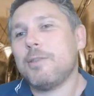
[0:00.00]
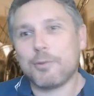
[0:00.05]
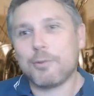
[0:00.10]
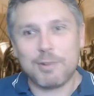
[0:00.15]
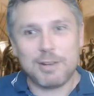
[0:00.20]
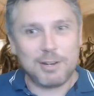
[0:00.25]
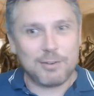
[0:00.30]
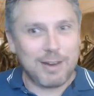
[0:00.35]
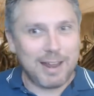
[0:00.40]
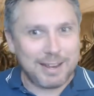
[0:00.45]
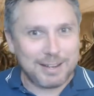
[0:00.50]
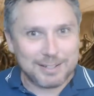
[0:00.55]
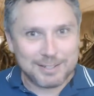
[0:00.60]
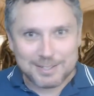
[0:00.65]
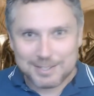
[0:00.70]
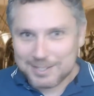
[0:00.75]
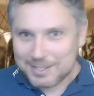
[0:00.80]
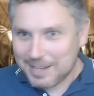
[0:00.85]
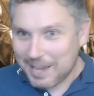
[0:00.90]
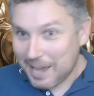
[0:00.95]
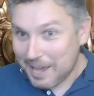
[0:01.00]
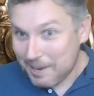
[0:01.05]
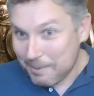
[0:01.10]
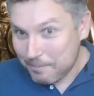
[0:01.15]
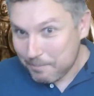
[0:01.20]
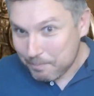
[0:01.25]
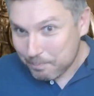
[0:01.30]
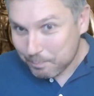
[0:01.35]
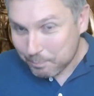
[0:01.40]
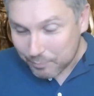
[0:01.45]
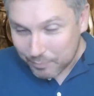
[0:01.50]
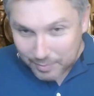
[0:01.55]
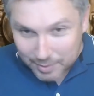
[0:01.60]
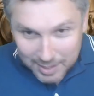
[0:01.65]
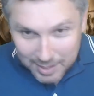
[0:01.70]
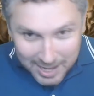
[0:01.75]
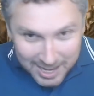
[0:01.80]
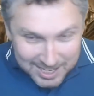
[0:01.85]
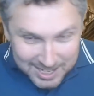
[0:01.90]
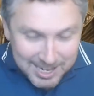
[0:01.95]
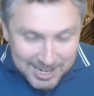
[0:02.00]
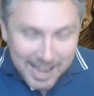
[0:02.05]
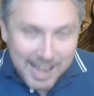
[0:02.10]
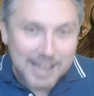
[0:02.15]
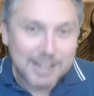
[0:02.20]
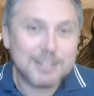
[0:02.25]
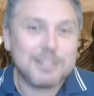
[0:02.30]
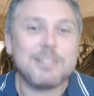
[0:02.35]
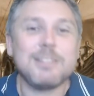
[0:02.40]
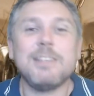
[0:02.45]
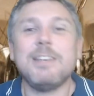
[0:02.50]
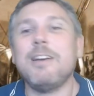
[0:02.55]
Three dragons came, attacked